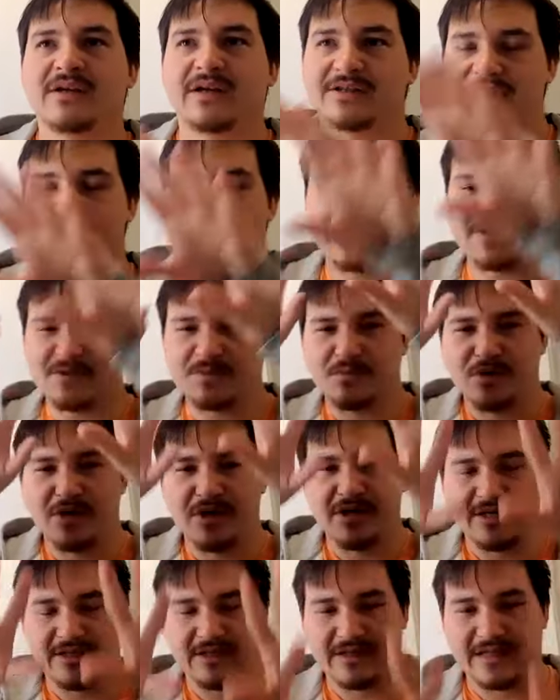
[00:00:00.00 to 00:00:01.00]
has all these
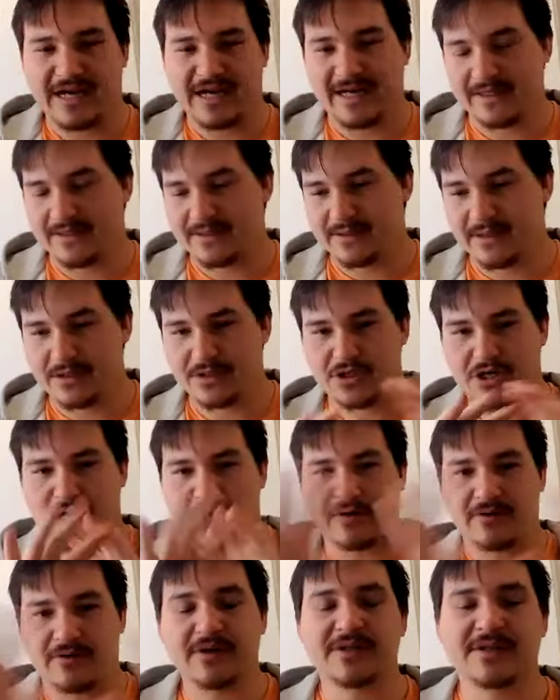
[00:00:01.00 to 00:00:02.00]
meridian lines, the
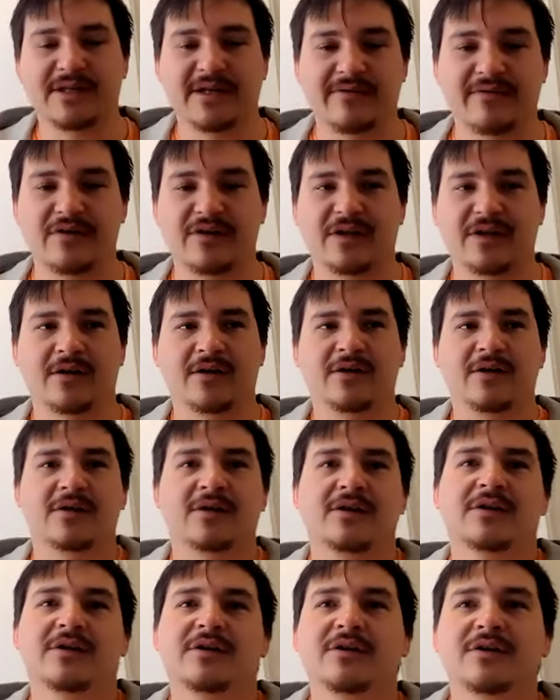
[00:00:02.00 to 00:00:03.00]
chakras, and everything.
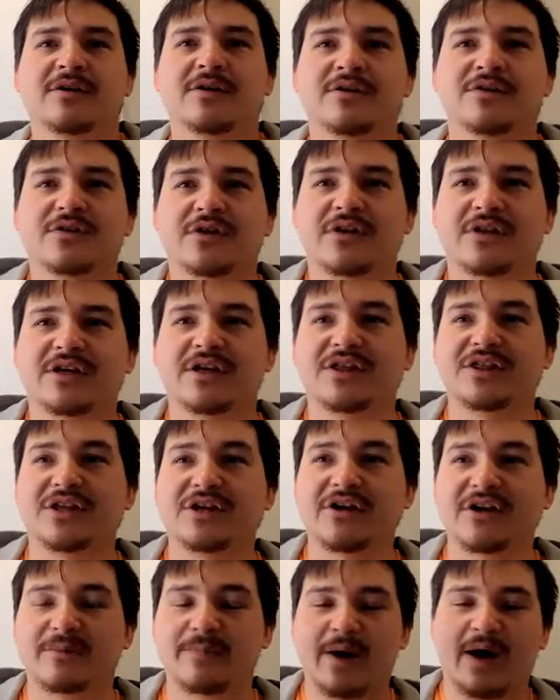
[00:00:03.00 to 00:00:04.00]
So the
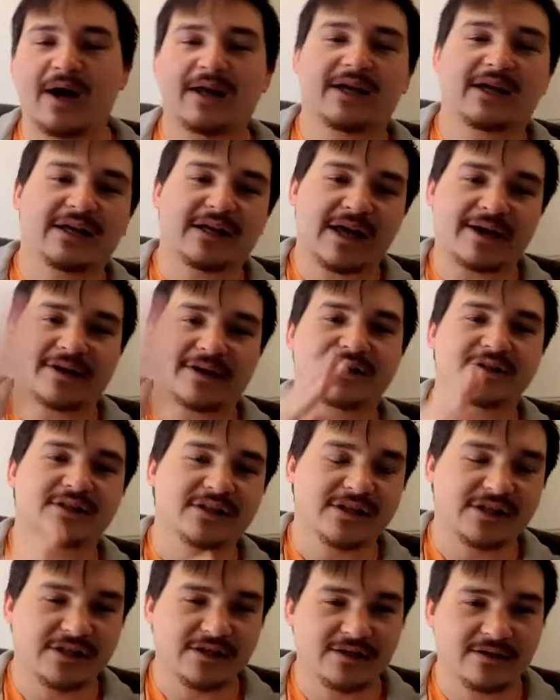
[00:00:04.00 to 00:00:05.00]
etheric body can
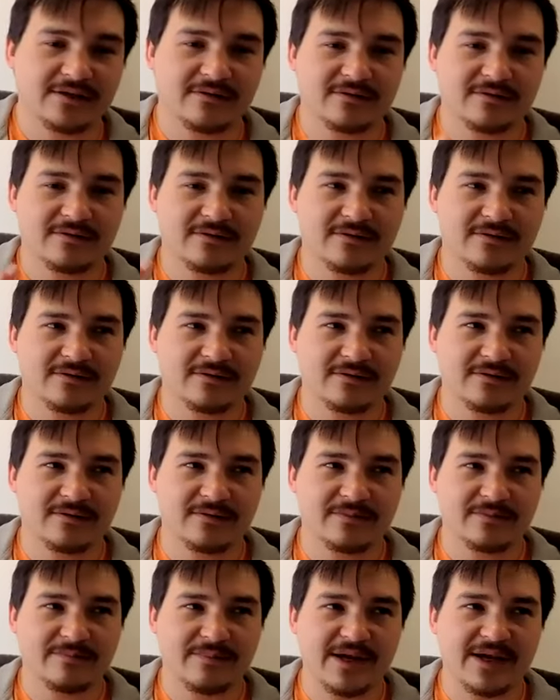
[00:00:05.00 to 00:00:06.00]
actually
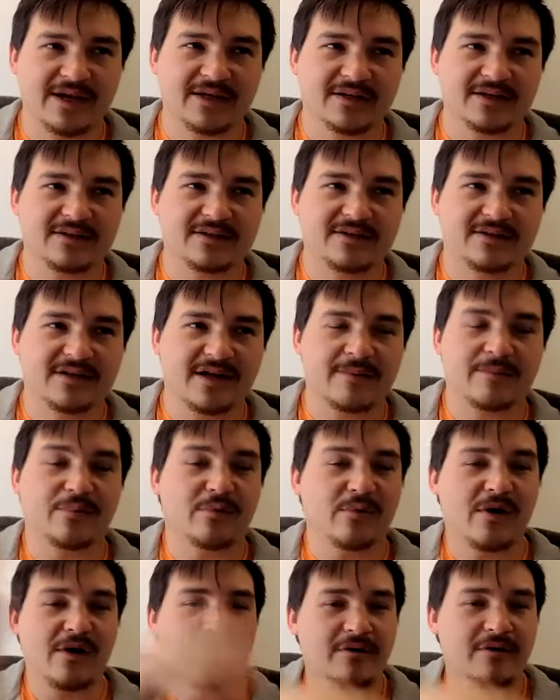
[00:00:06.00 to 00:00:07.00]
make a
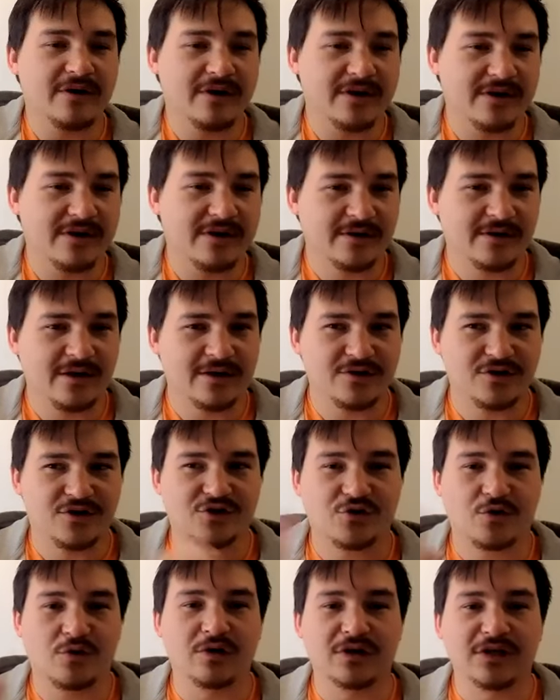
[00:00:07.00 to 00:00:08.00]
temporary and
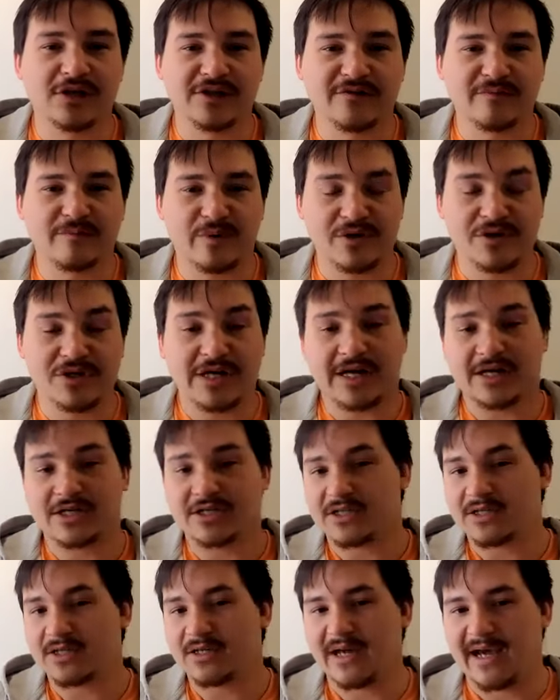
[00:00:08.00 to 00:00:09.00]
short-lived
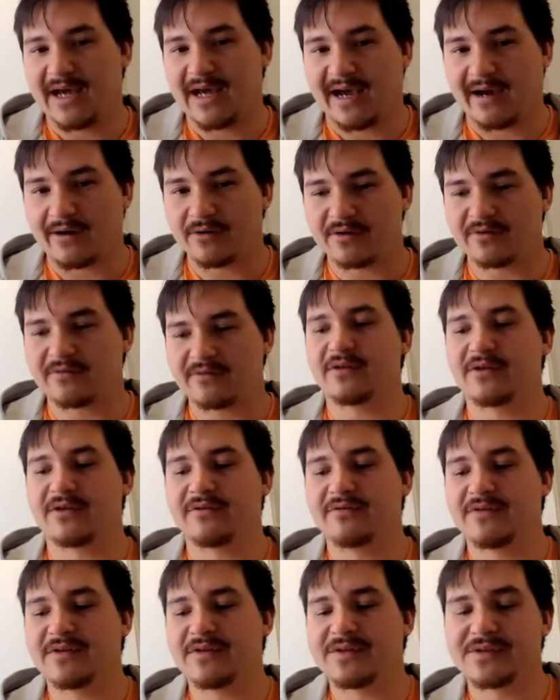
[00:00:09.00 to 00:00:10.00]
projection out of the
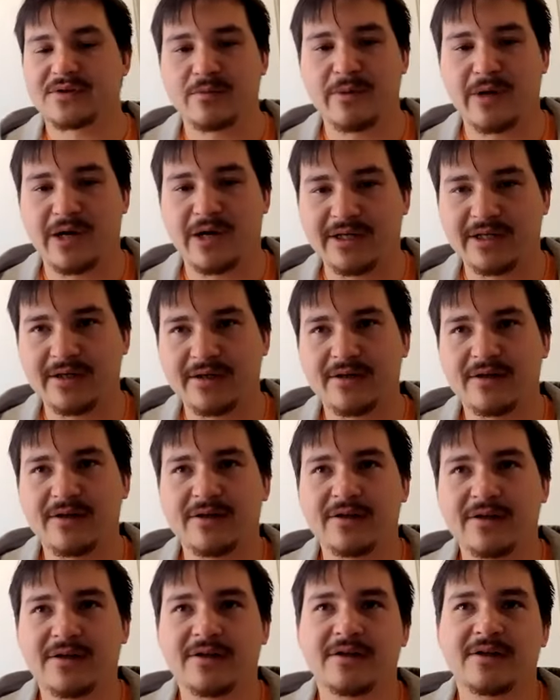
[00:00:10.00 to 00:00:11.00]
physical body.
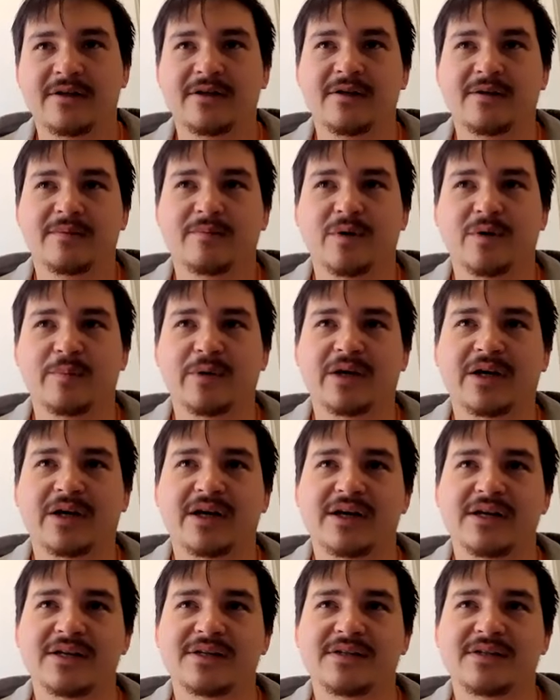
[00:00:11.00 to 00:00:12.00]
But
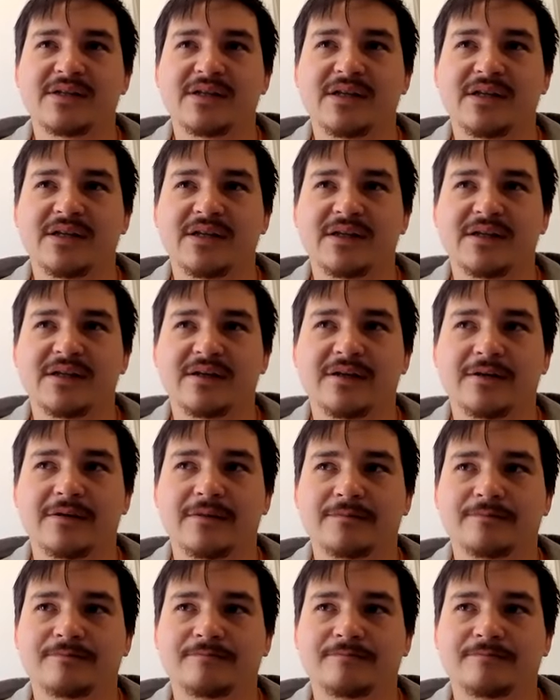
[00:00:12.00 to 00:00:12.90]
because the